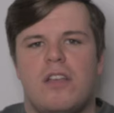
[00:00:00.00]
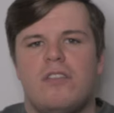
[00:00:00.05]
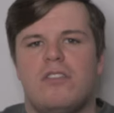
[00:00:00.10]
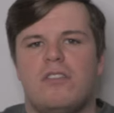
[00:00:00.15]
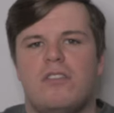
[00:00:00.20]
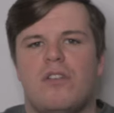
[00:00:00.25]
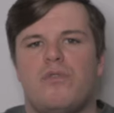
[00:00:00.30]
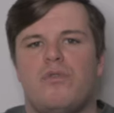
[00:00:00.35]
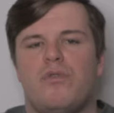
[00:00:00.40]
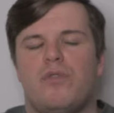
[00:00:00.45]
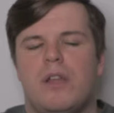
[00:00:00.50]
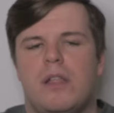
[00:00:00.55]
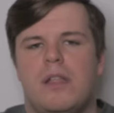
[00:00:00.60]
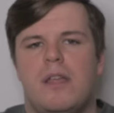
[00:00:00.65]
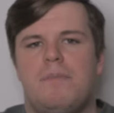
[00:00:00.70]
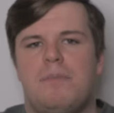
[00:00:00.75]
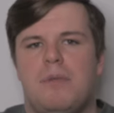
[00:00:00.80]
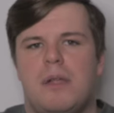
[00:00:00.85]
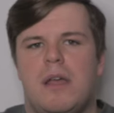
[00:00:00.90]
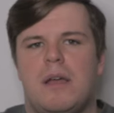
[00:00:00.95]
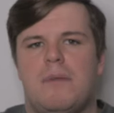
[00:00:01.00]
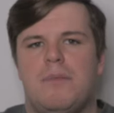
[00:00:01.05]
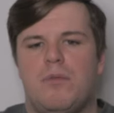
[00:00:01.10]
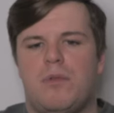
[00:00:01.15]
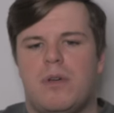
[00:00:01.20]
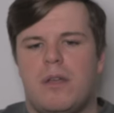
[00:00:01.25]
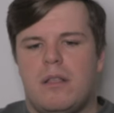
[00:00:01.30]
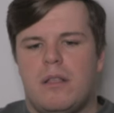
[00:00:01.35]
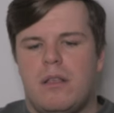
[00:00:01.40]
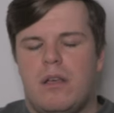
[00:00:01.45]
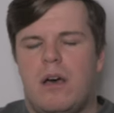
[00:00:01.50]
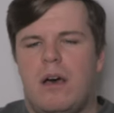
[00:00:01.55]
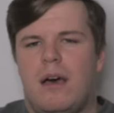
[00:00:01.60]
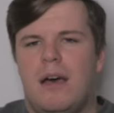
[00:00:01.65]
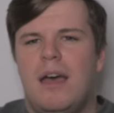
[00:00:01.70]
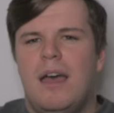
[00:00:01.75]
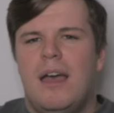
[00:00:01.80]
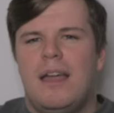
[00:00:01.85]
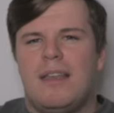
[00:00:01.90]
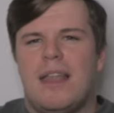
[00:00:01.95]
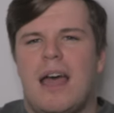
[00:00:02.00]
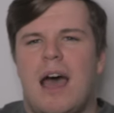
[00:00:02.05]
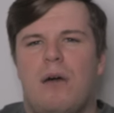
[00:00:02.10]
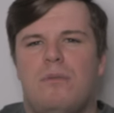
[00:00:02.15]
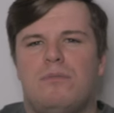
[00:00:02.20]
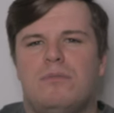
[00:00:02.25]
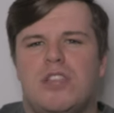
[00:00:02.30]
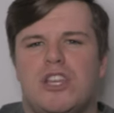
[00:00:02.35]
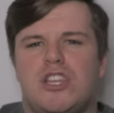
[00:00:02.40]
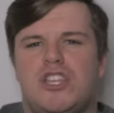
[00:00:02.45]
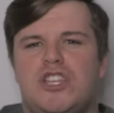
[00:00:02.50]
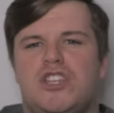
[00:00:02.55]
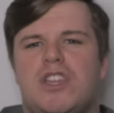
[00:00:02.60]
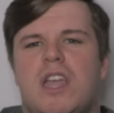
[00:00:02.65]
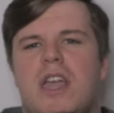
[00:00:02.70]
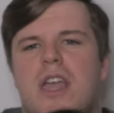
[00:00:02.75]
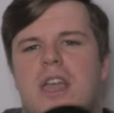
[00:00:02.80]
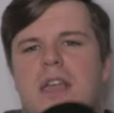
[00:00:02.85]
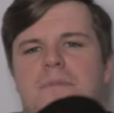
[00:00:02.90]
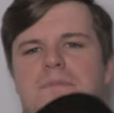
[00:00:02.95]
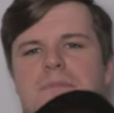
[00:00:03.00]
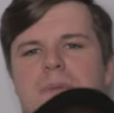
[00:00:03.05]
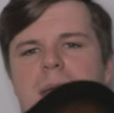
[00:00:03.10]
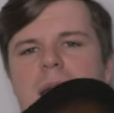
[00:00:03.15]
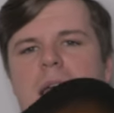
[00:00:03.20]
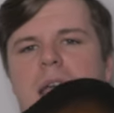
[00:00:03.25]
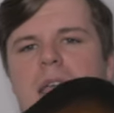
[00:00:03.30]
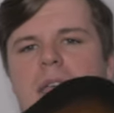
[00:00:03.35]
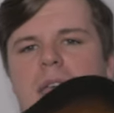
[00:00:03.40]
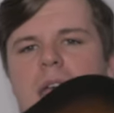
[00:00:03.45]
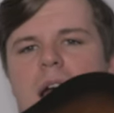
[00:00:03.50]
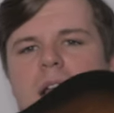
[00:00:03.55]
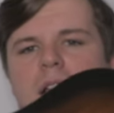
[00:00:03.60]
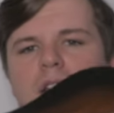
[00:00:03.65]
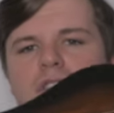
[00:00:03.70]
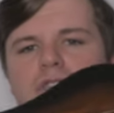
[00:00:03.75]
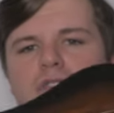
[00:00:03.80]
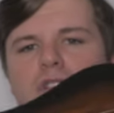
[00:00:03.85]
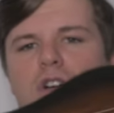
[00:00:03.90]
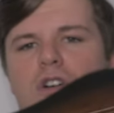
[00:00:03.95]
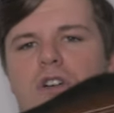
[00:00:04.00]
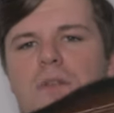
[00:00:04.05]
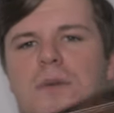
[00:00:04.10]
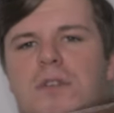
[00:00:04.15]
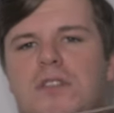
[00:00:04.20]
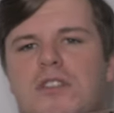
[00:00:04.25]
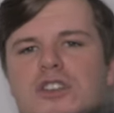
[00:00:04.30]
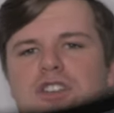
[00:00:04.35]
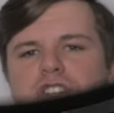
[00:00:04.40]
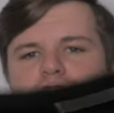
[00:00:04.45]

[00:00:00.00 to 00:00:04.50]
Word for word: This is a really playable guitar. Now, the shape, yeah, let's talk about the